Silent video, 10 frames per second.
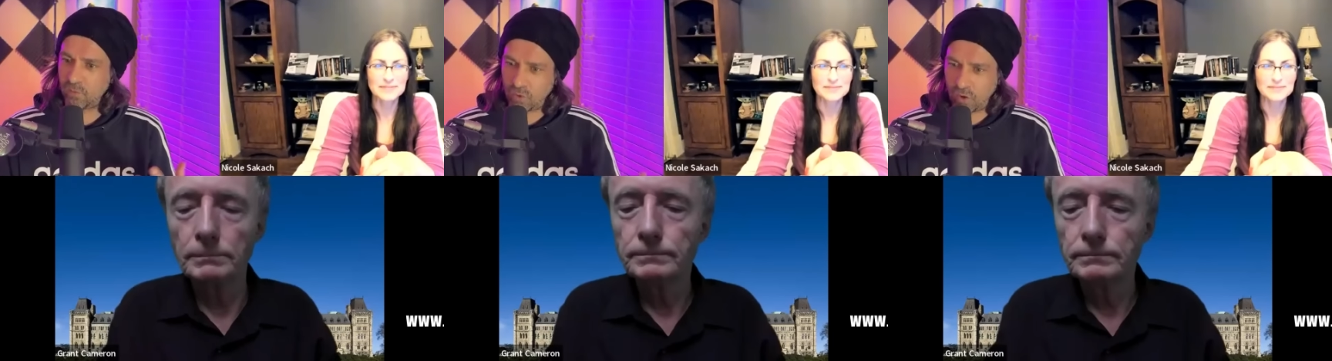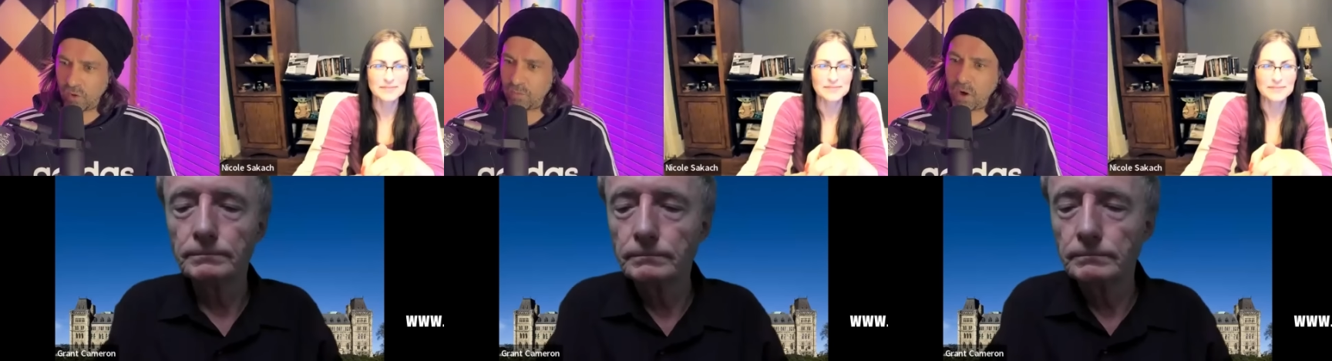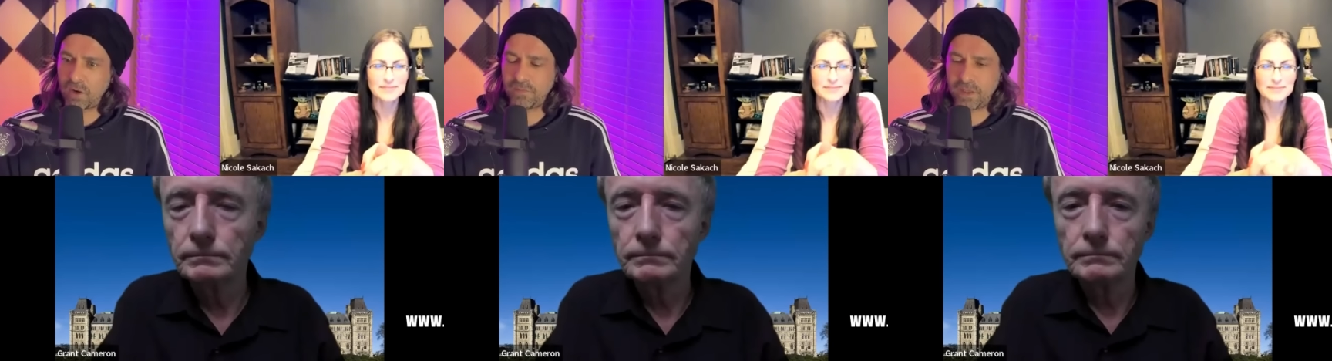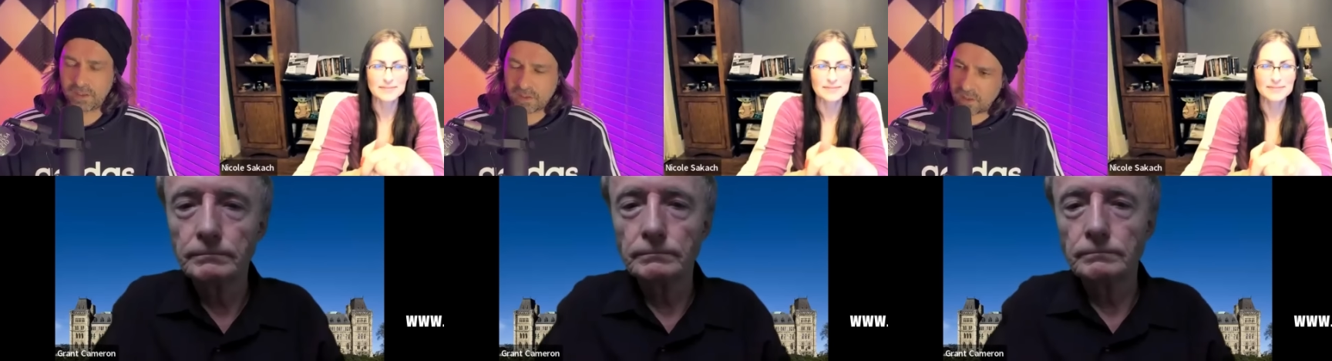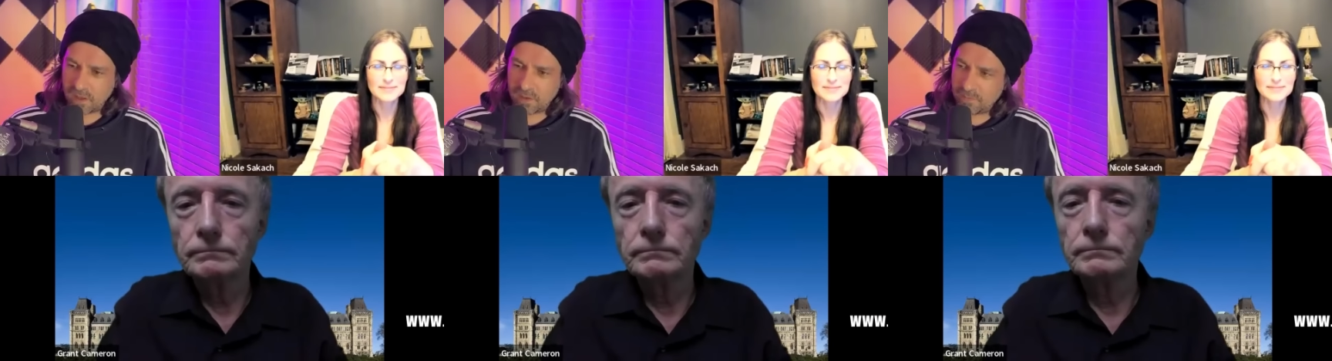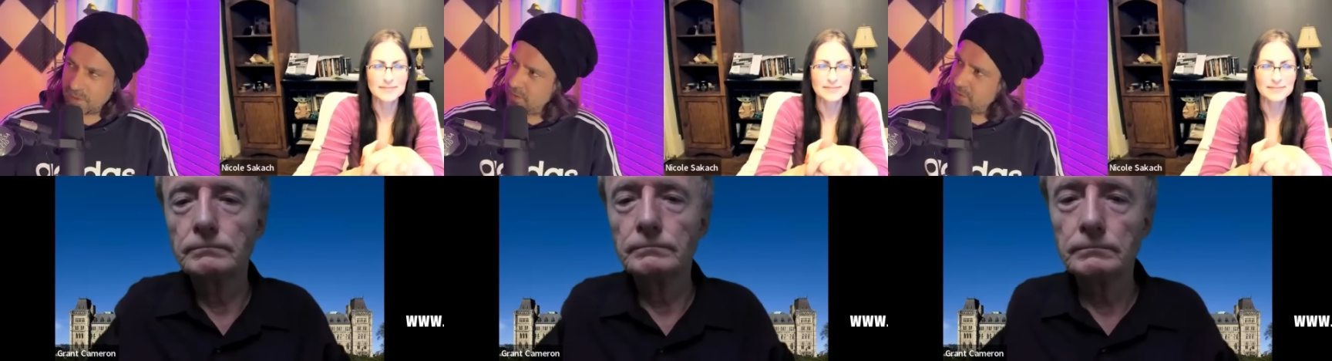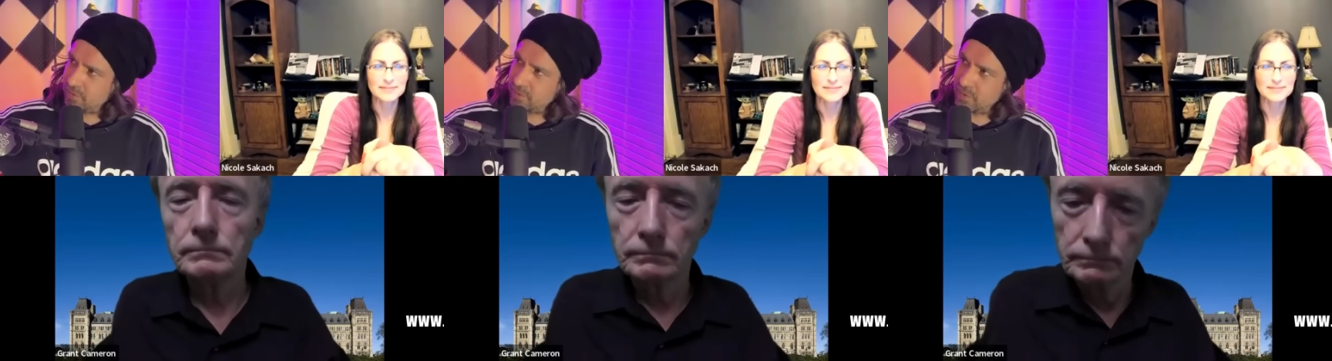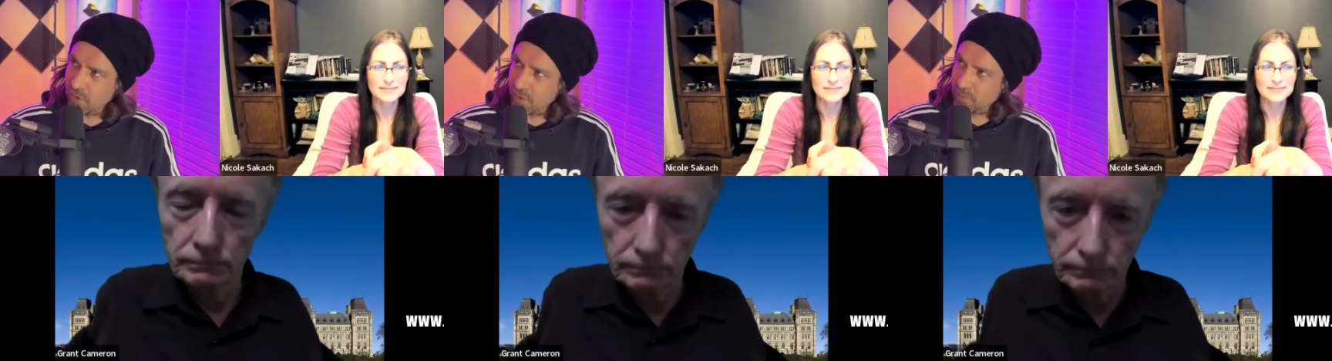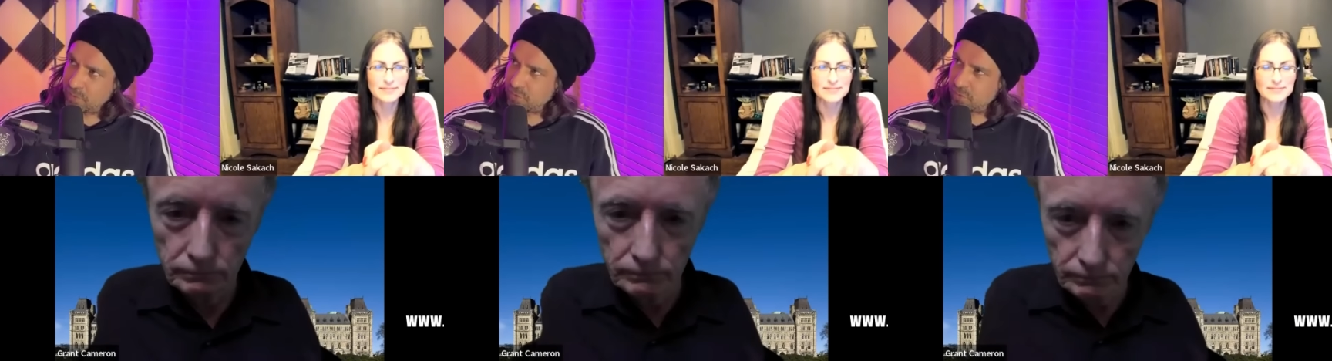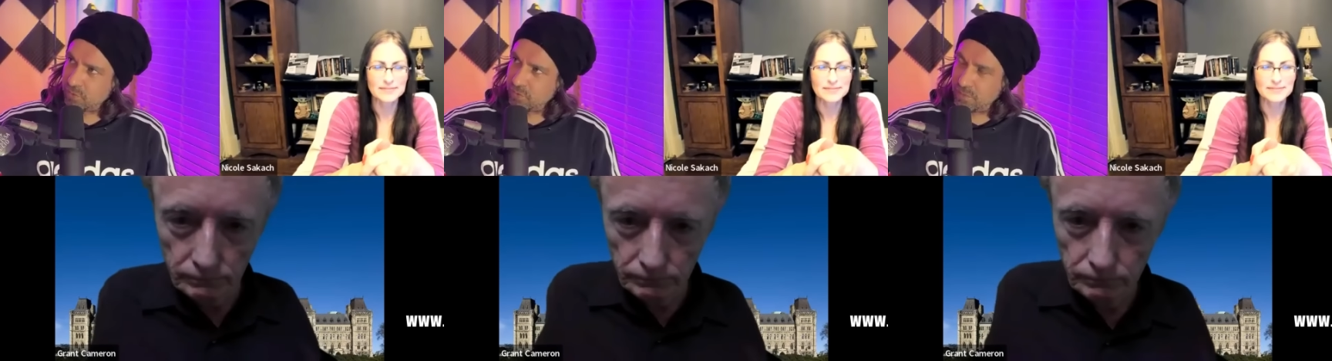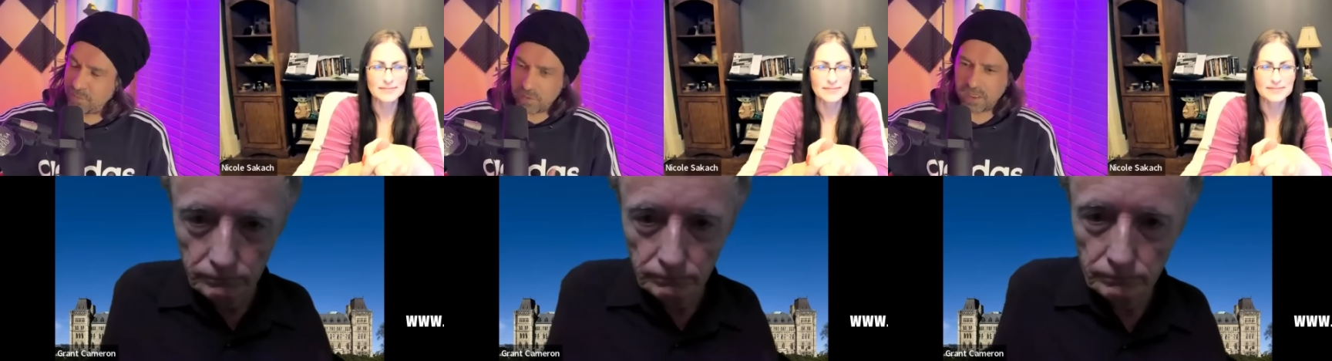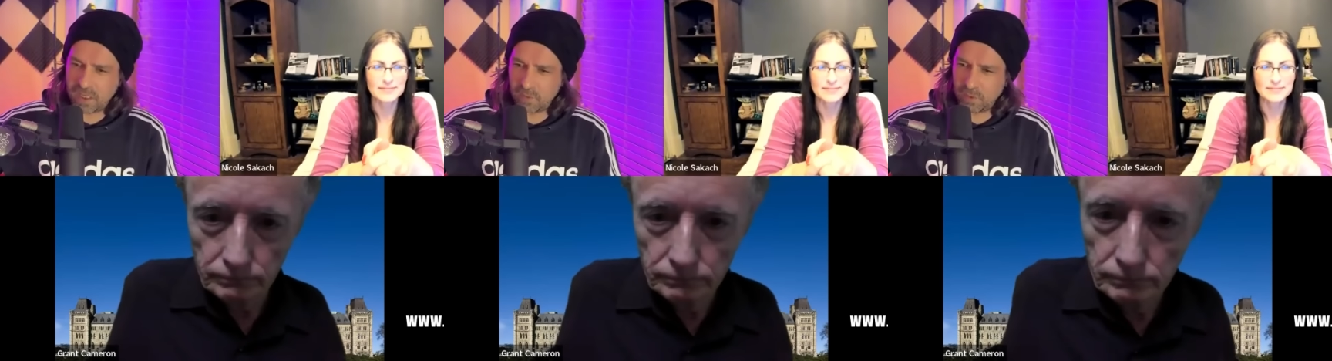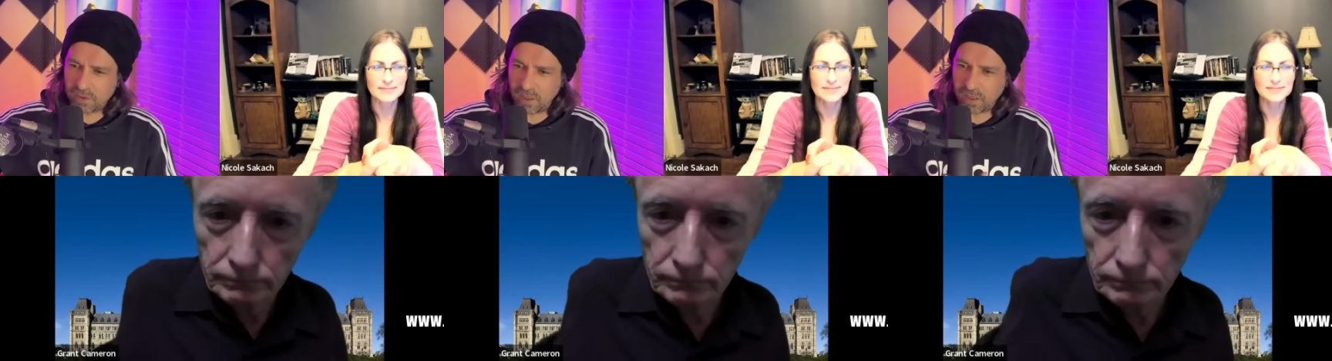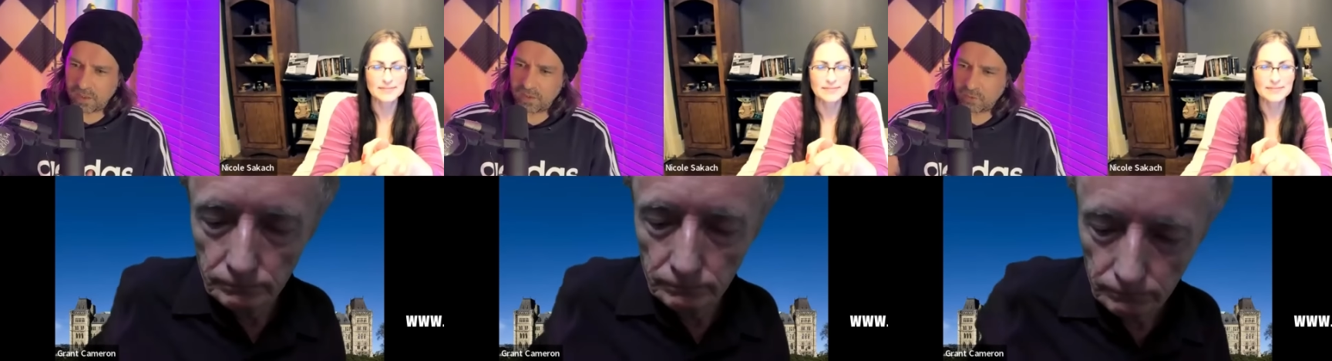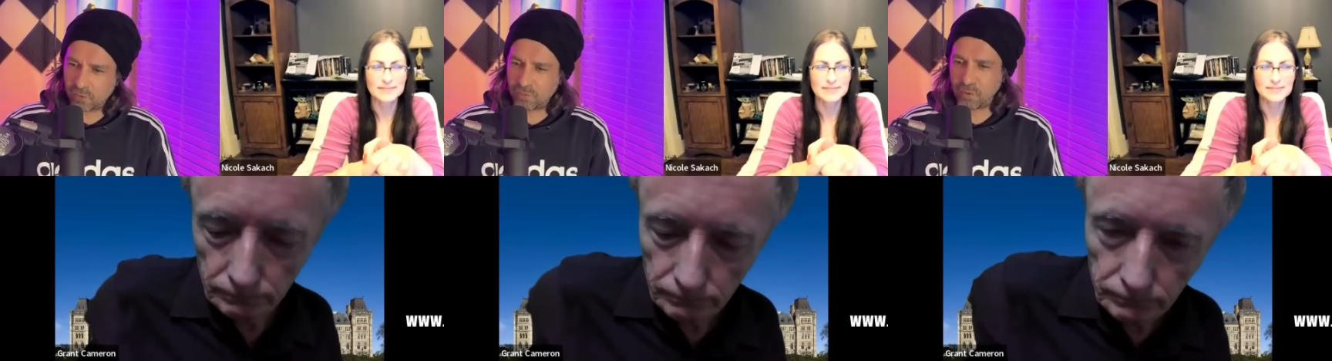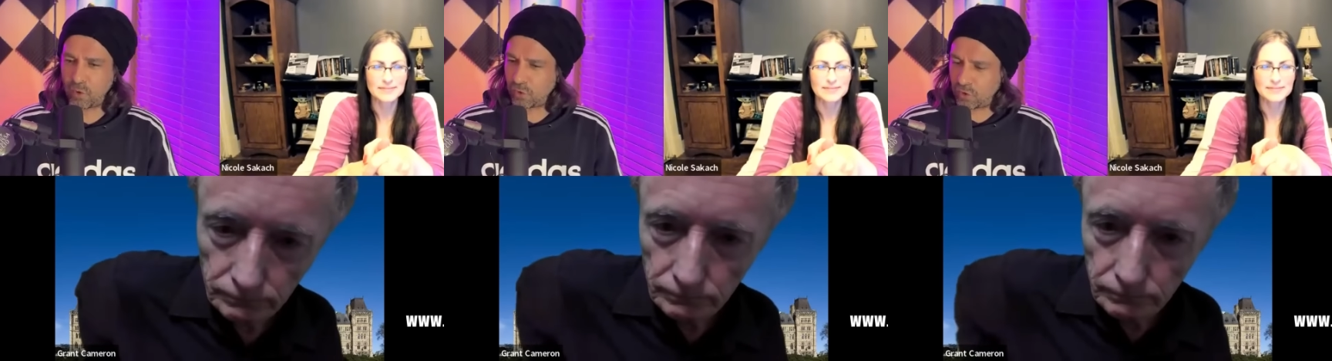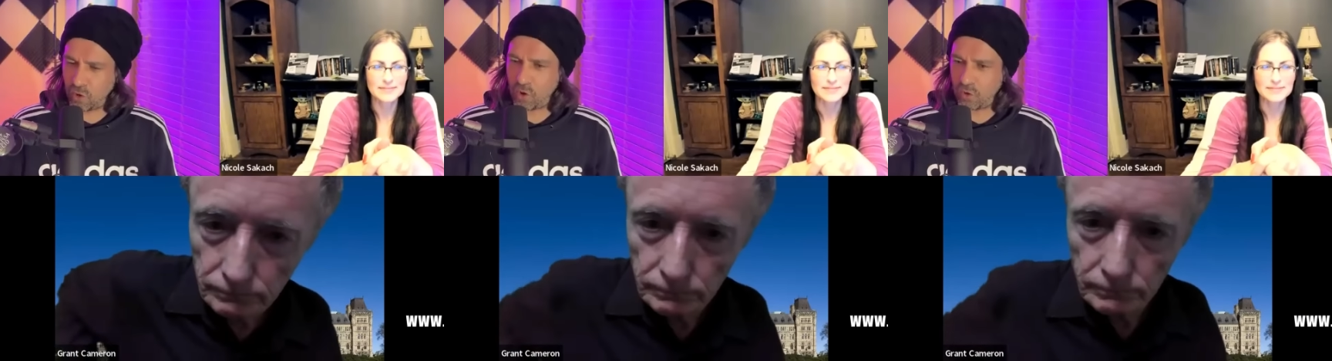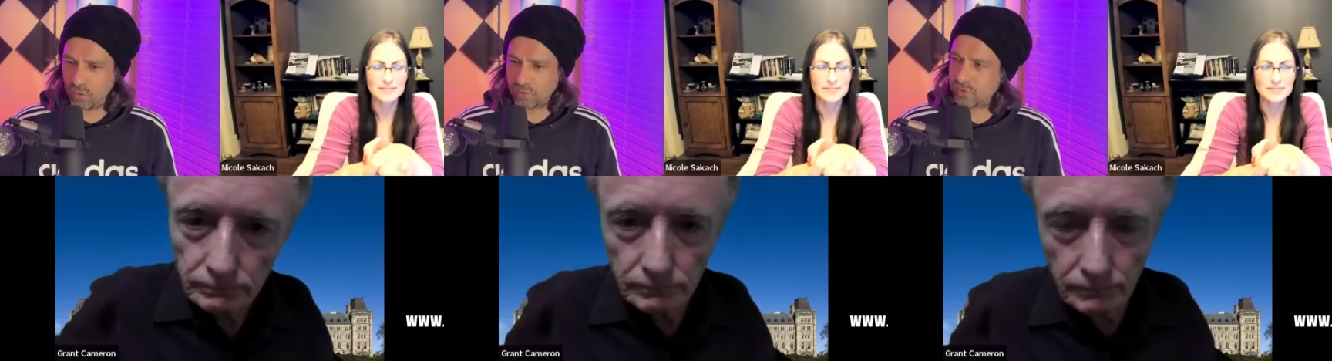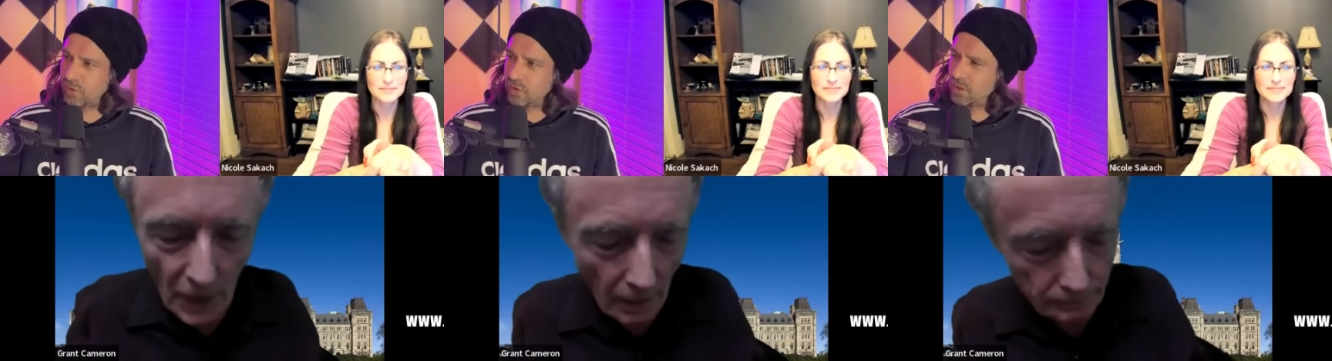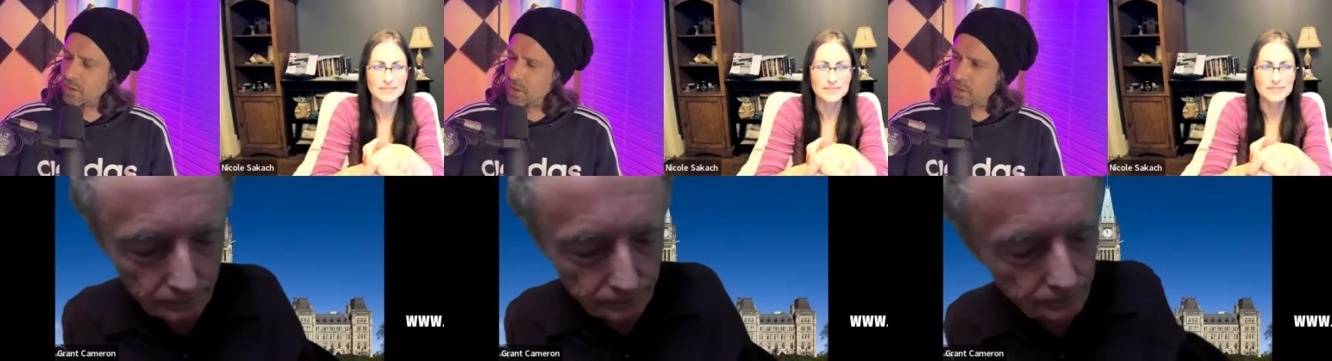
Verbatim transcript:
Speaker 1: we're all a part of it. Um, he's you know able to communicate with it, I guess, through protocols. Yep.